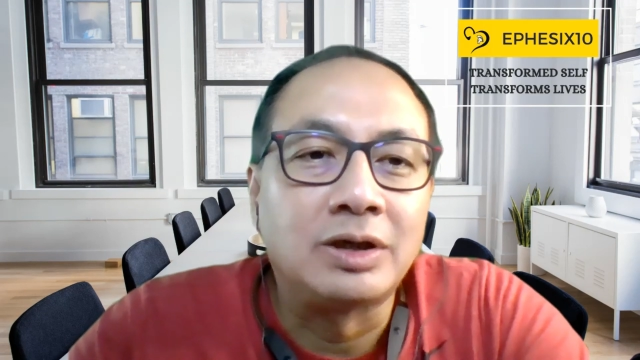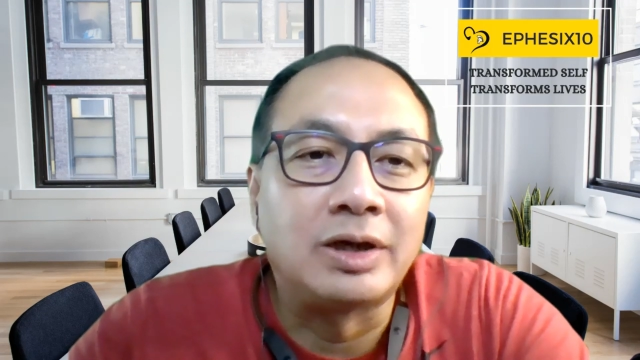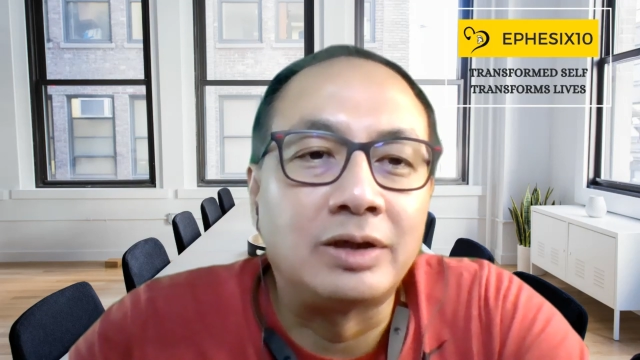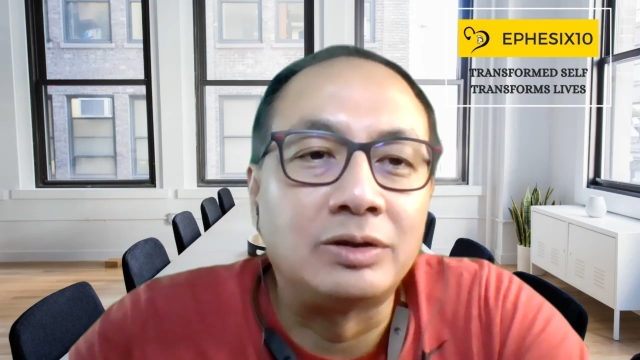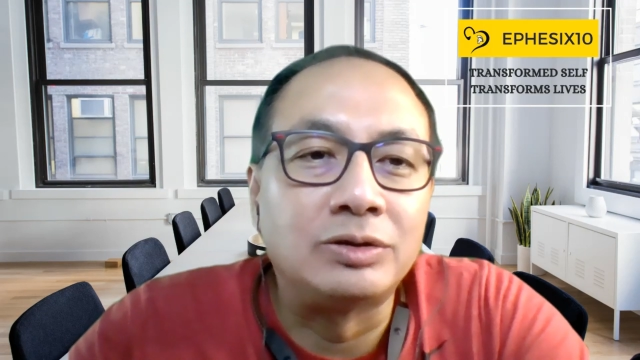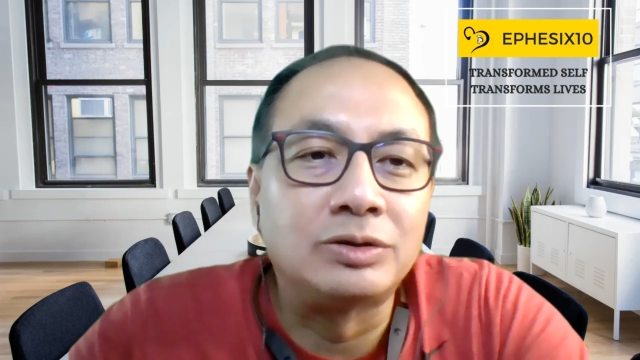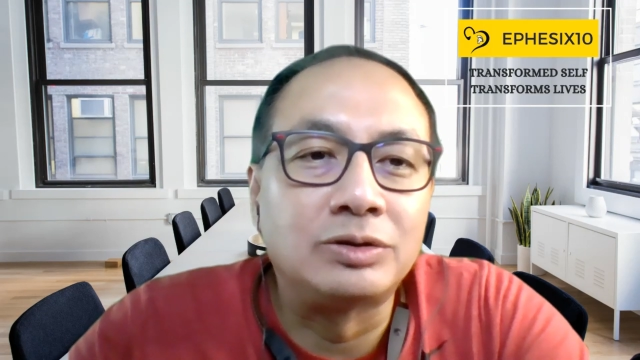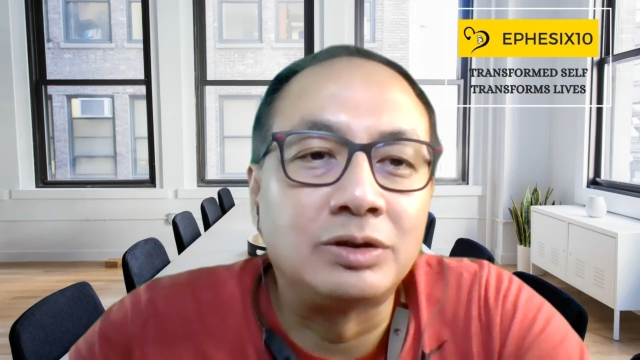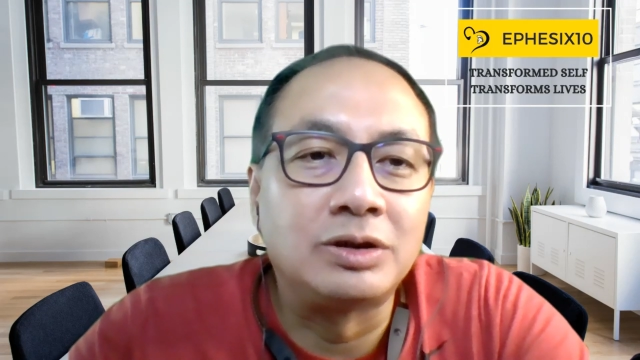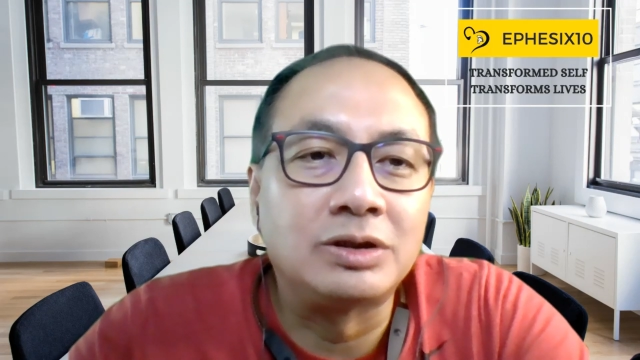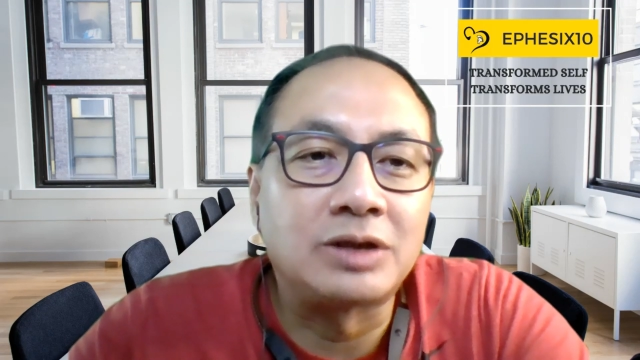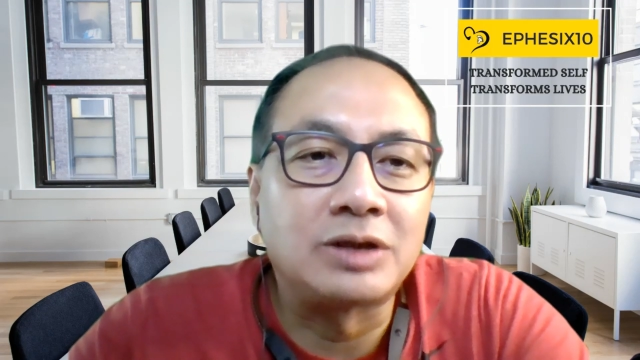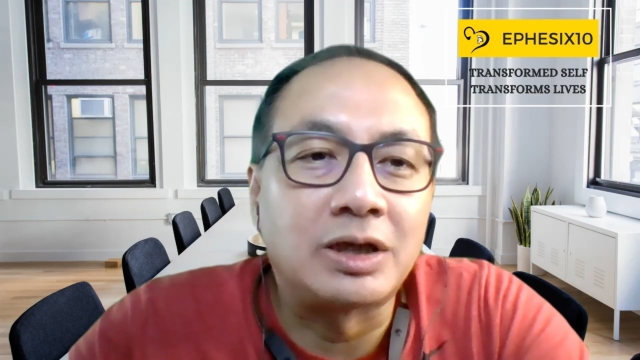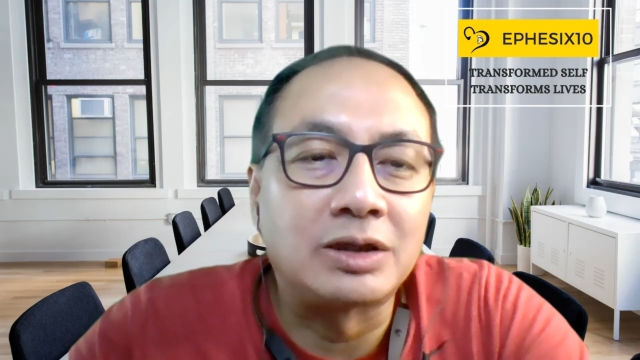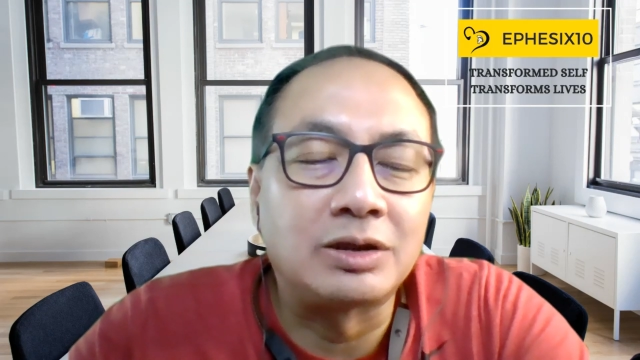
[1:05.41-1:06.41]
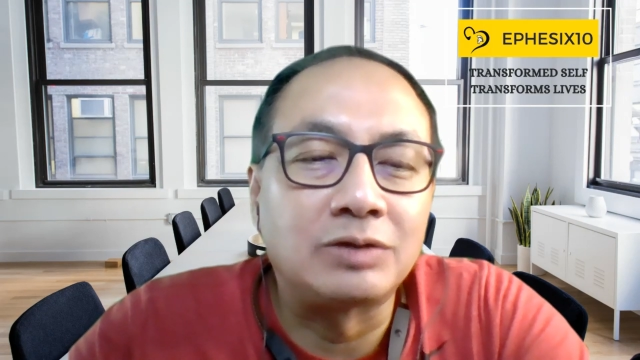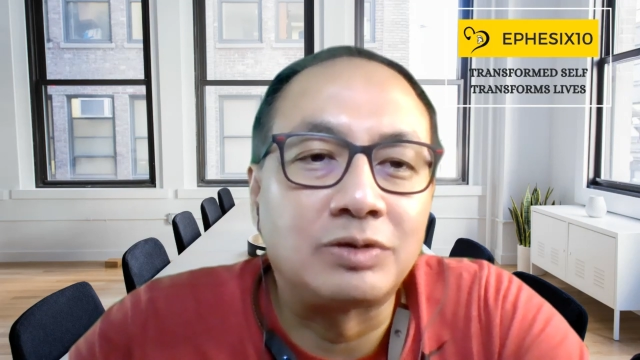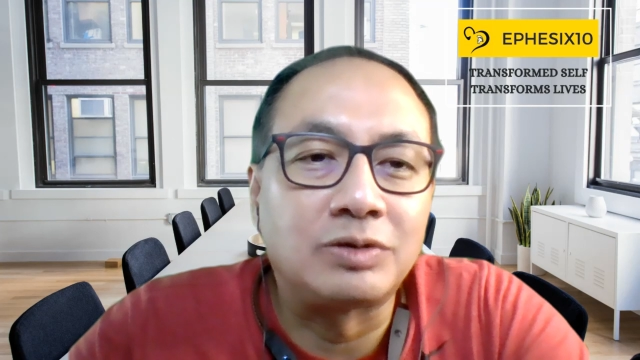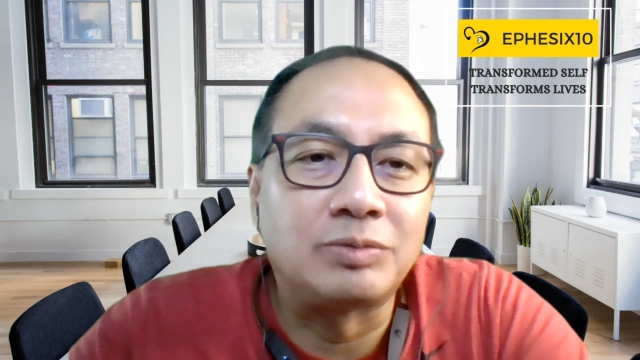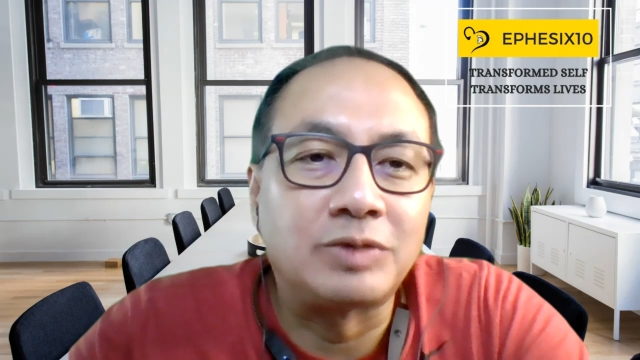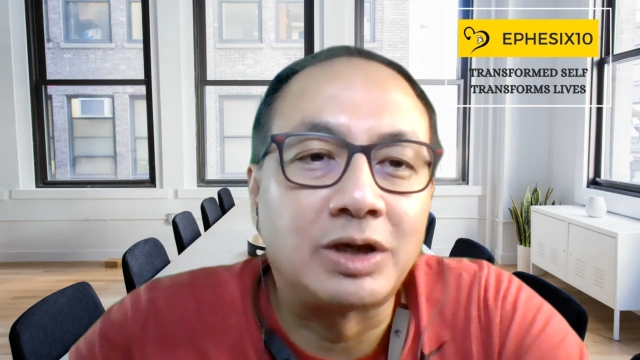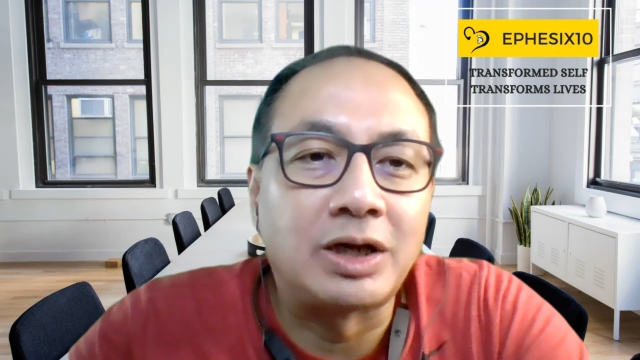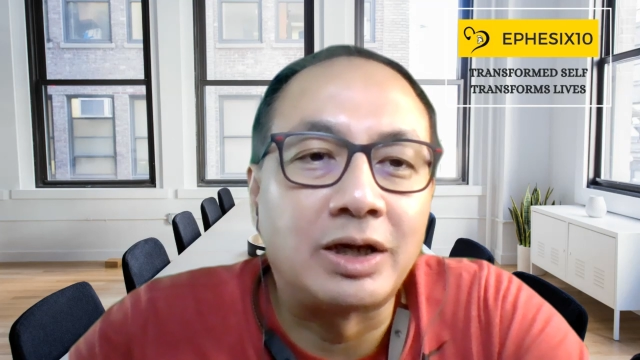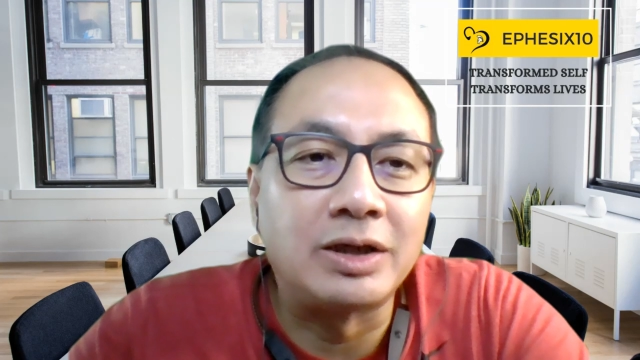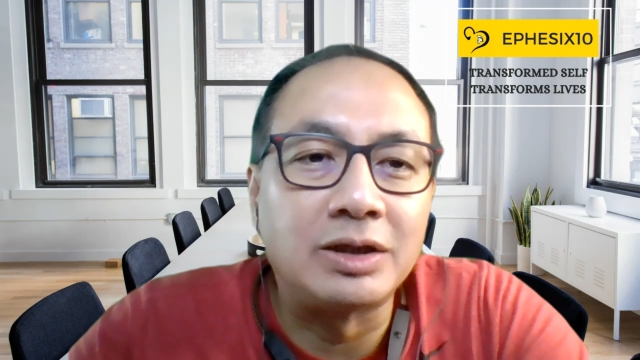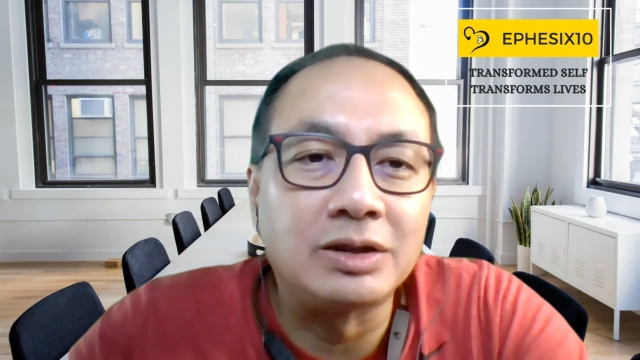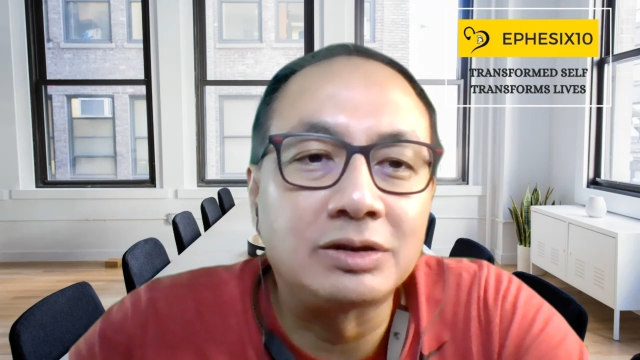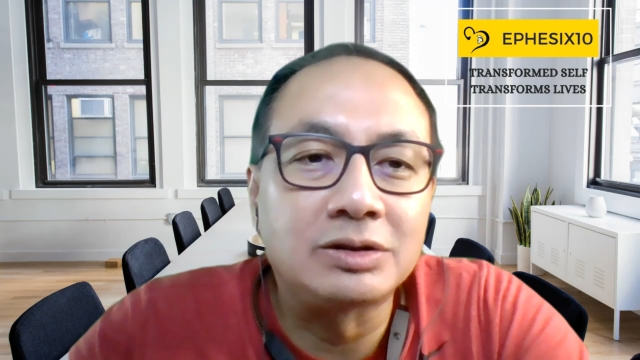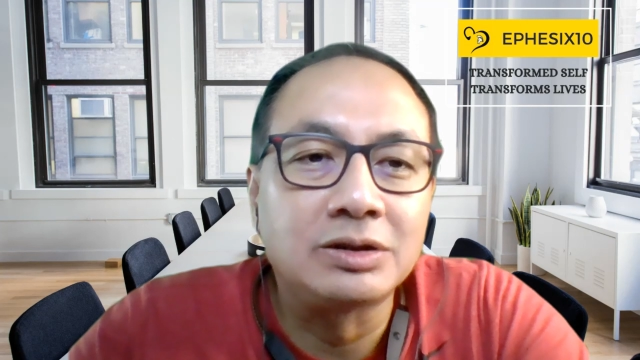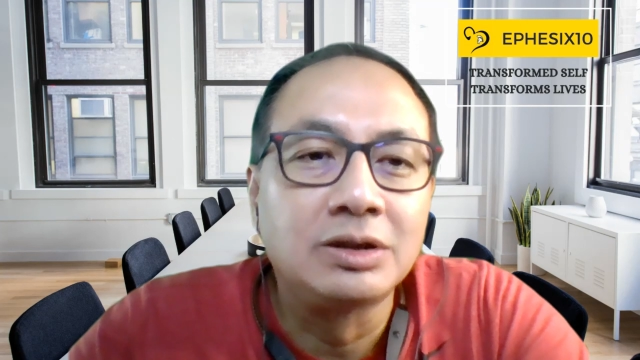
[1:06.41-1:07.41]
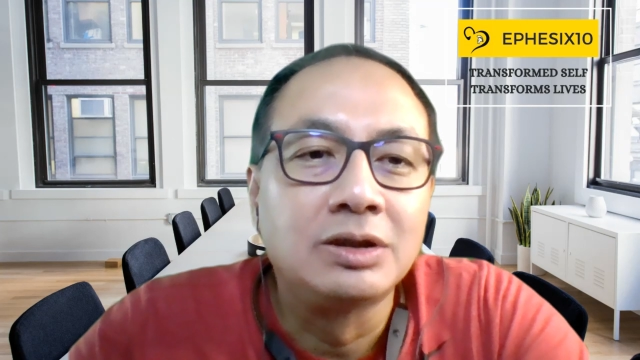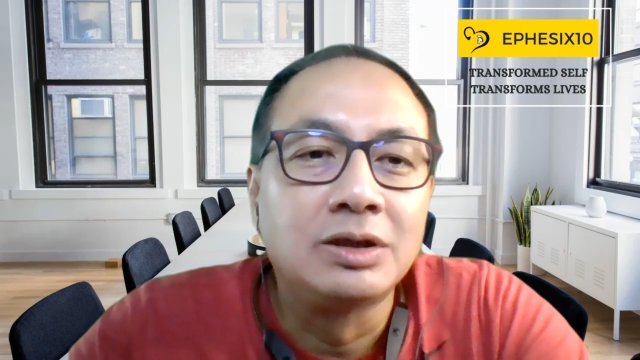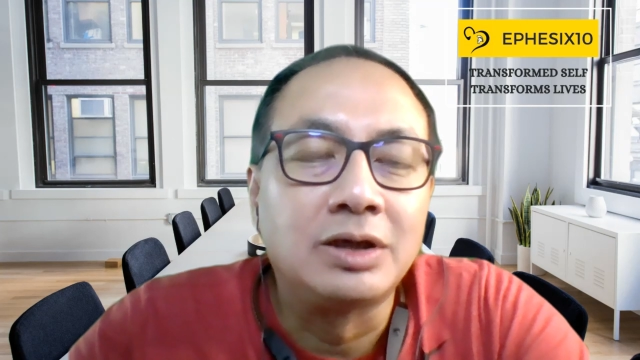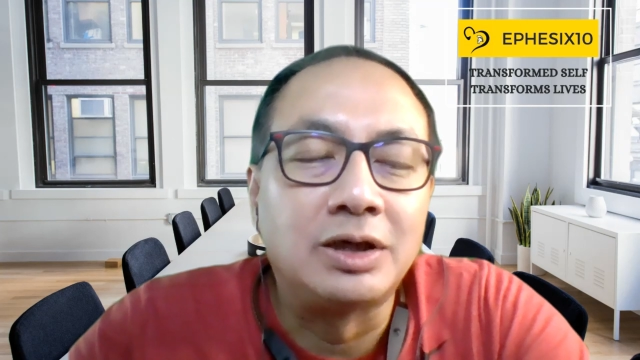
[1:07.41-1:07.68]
and usually started from the highest